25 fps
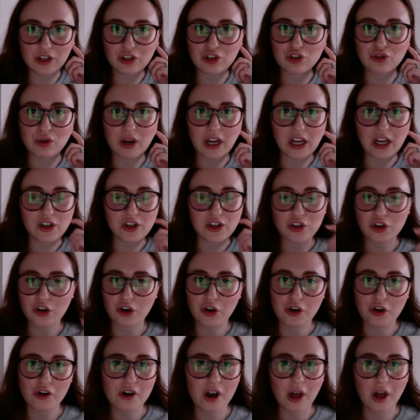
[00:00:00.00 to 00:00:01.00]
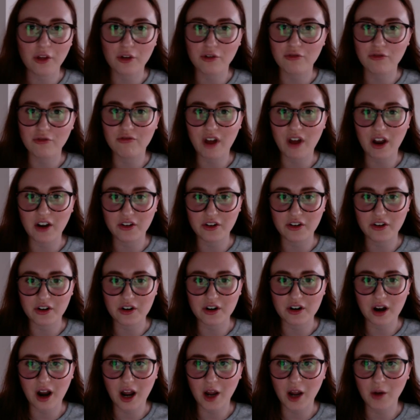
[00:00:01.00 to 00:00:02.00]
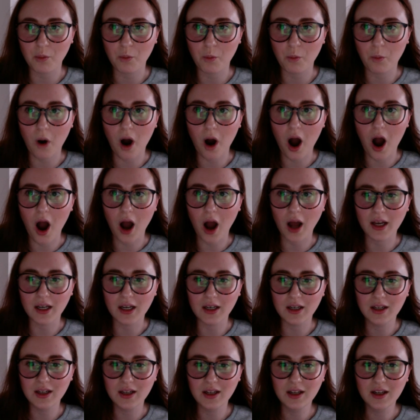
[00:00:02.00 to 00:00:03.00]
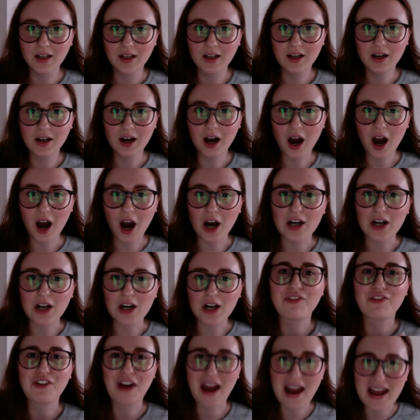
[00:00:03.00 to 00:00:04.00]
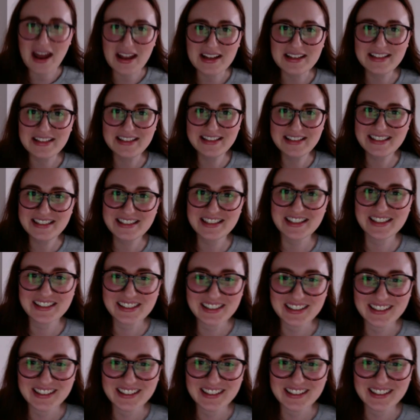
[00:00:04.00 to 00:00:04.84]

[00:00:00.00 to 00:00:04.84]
a stranger or another vendor. I want us to be friends.